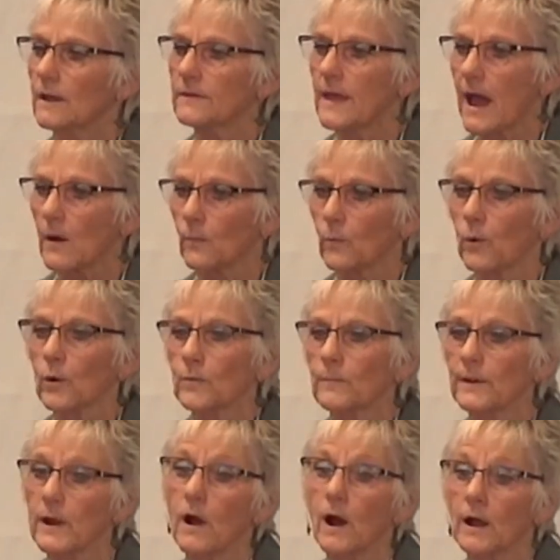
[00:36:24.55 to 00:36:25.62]
that word
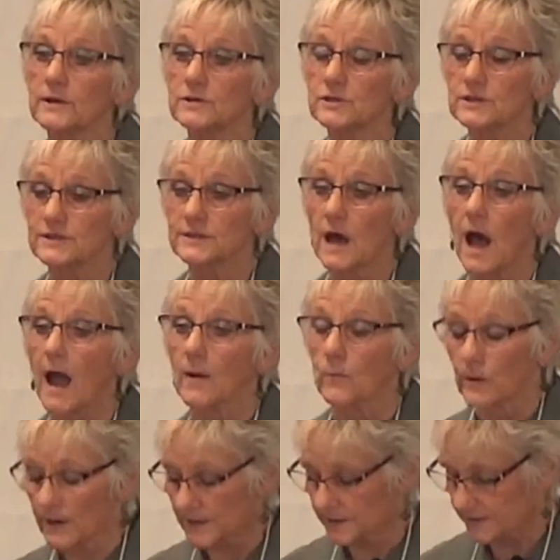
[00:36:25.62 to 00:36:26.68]
beyond just the
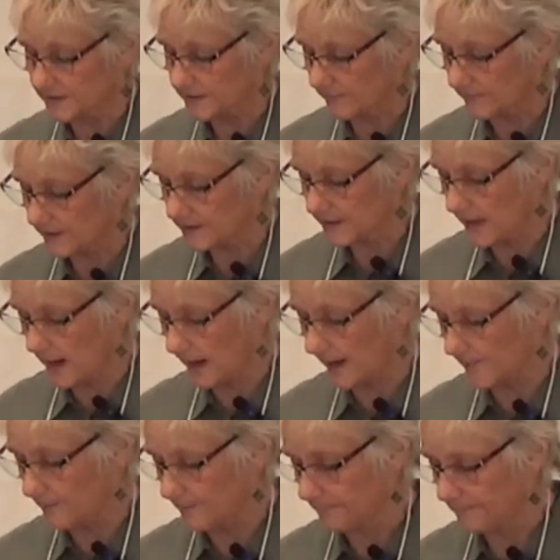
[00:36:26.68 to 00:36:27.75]
eyewitnesses of the time.